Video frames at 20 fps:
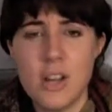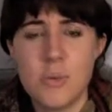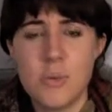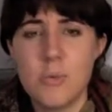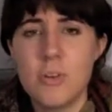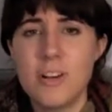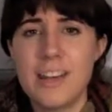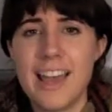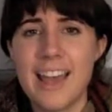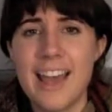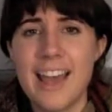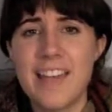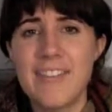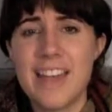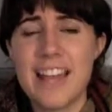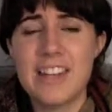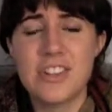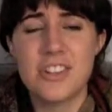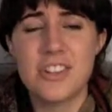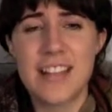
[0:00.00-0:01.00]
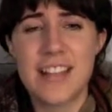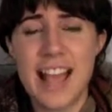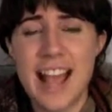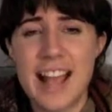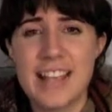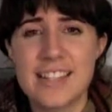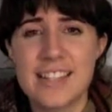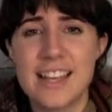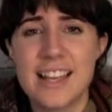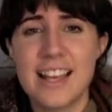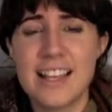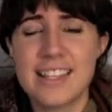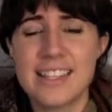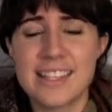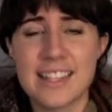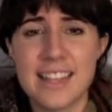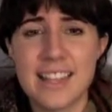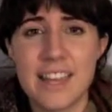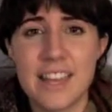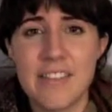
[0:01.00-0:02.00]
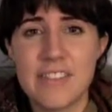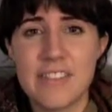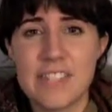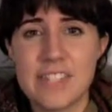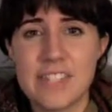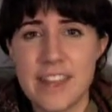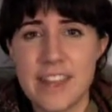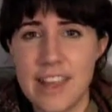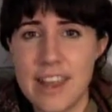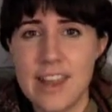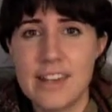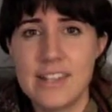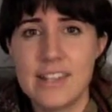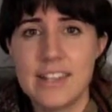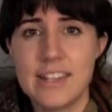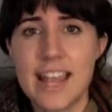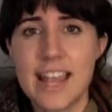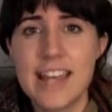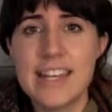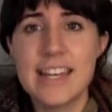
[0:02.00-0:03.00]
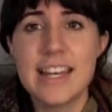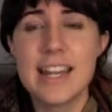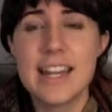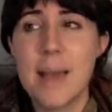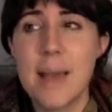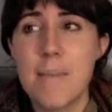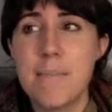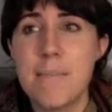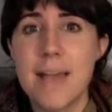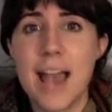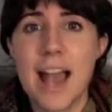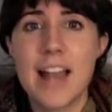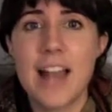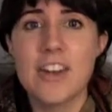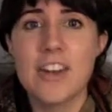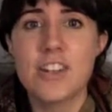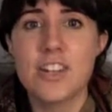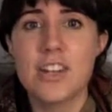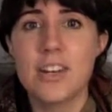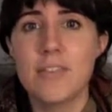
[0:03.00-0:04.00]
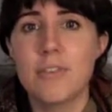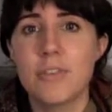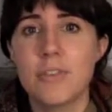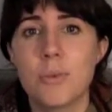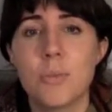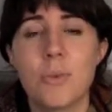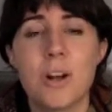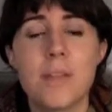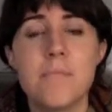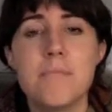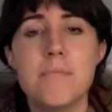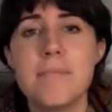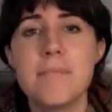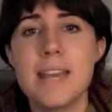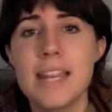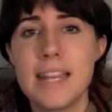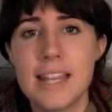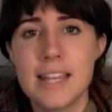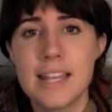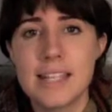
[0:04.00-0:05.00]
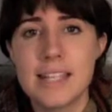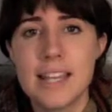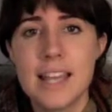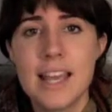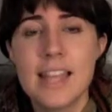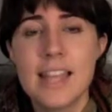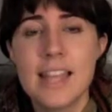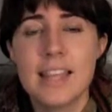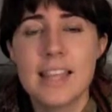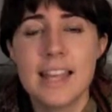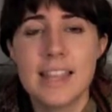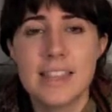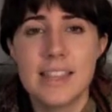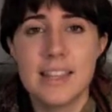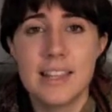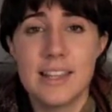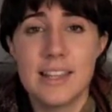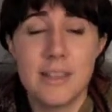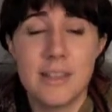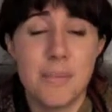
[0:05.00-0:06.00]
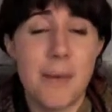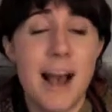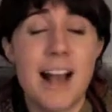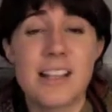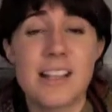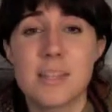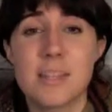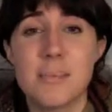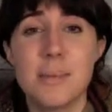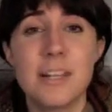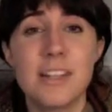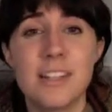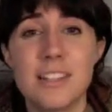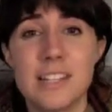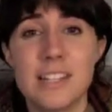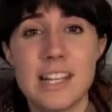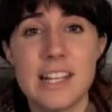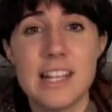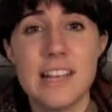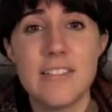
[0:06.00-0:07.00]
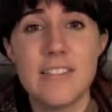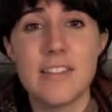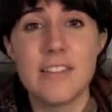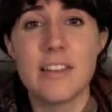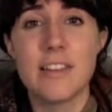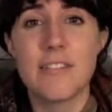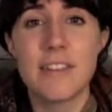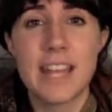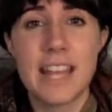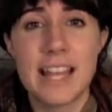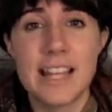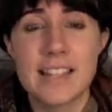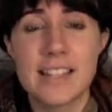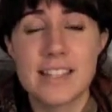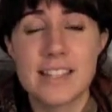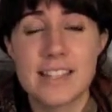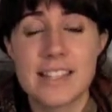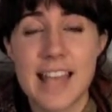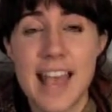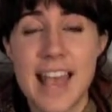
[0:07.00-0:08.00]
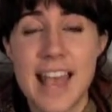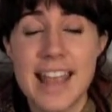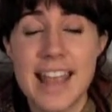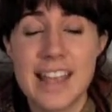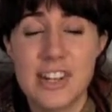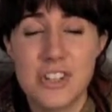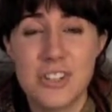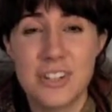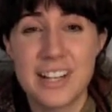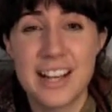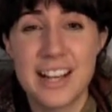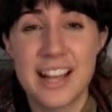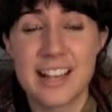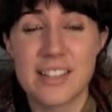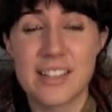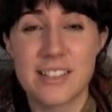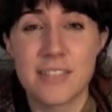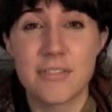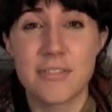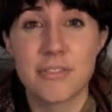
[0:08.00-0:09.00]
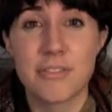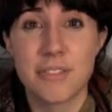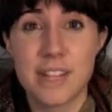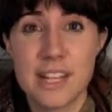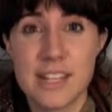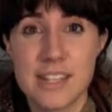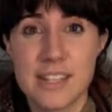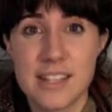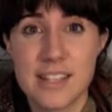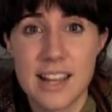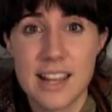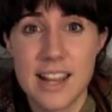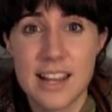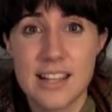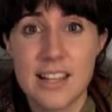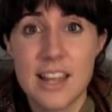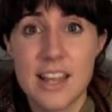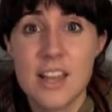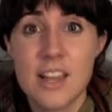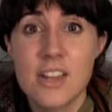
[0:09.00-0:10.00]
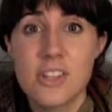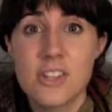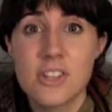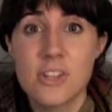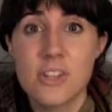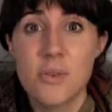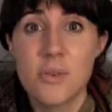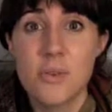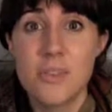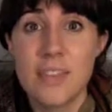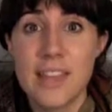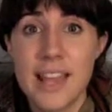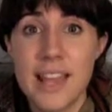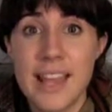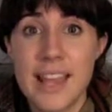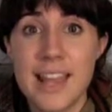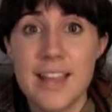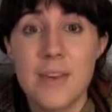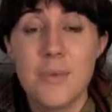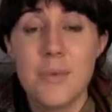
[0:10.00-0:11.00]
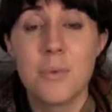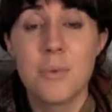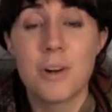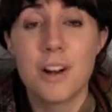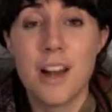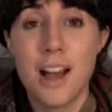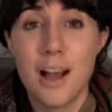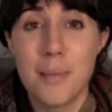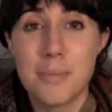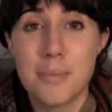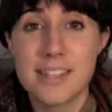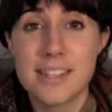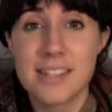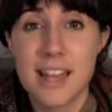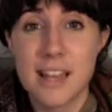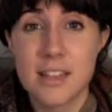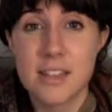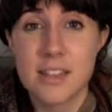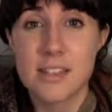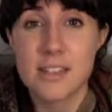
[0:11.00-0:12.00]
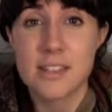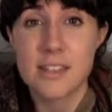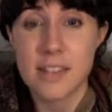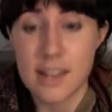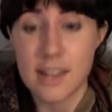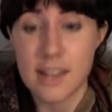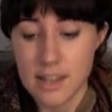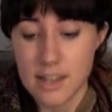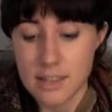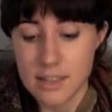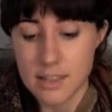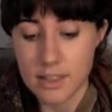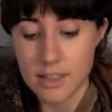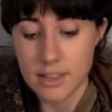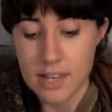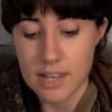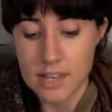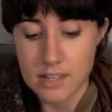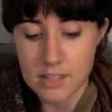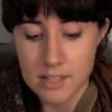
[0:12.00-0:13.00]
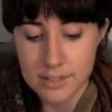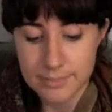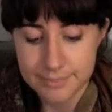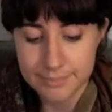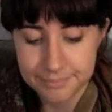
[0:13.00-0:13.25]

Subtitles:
would have entered as a slave state. They didn't imagine for 1 minute that the possibility even of Kansas entering as a free state. So they were upset, to say the least.